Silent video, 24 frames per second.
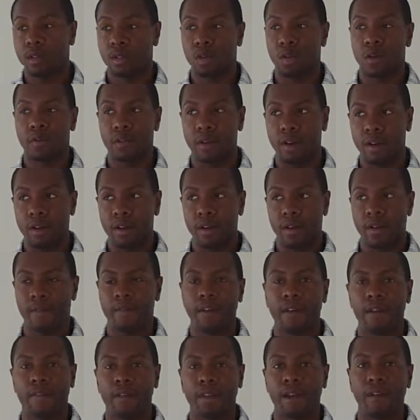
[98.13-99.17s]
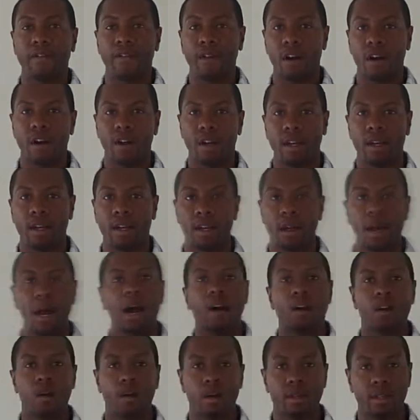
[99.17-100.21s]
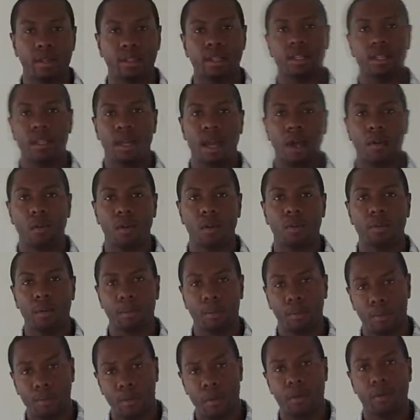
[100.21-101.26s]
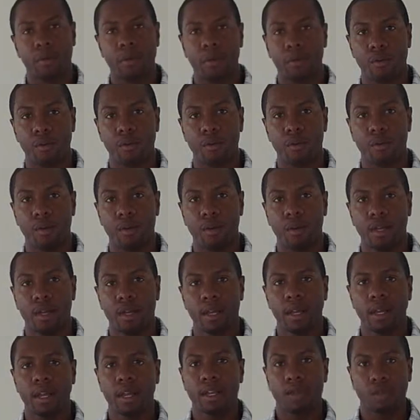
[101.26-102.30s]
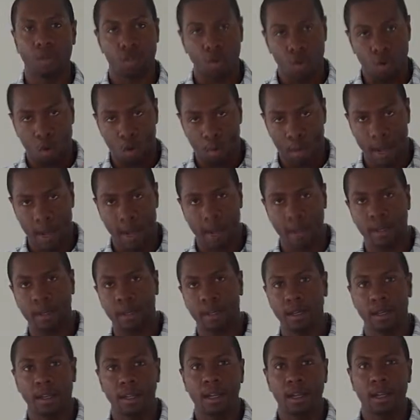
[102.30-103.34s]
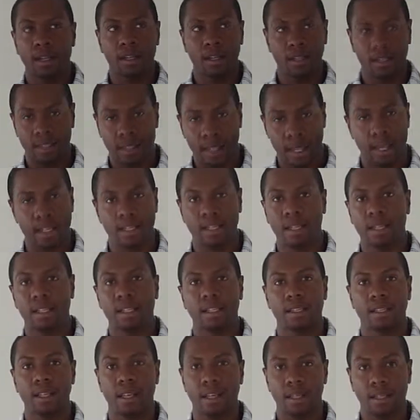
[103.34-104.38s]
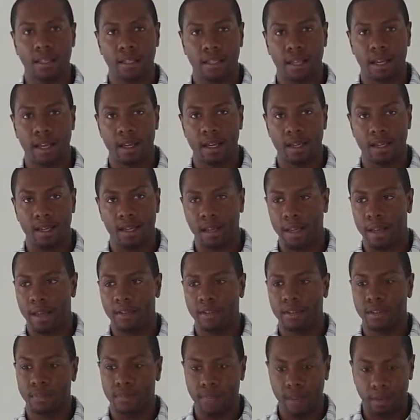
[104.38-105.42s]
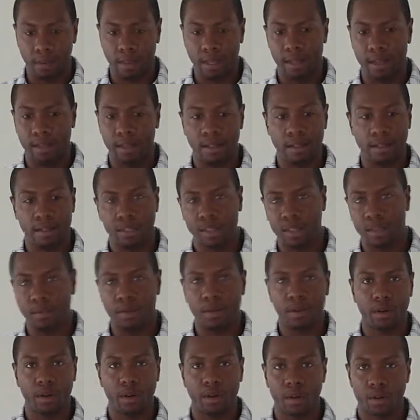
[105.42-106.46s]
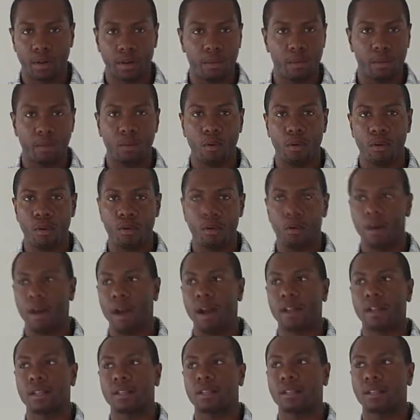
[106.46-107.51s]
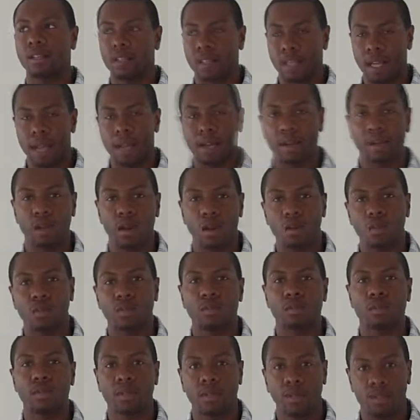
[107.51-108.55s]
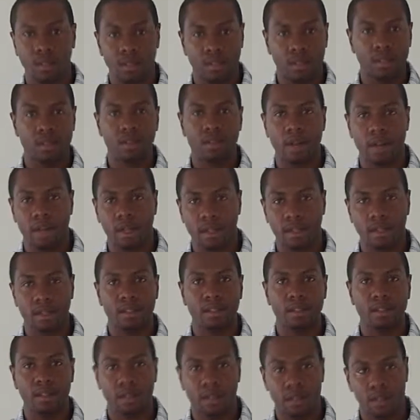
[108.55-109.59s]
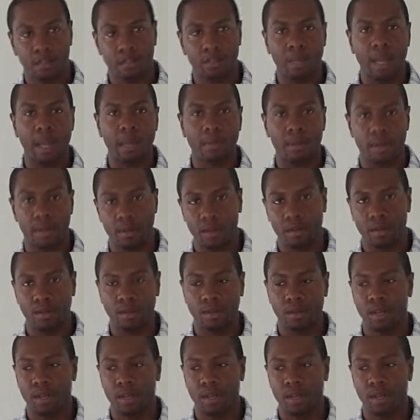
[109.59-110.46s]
So if they're far ahead, I'll go ahead and sit down with them and pull that credit report and show them how to contest anything that they feel that shouldn't be on their credit report, or I can just kind of coach them to try to get to the good payment history.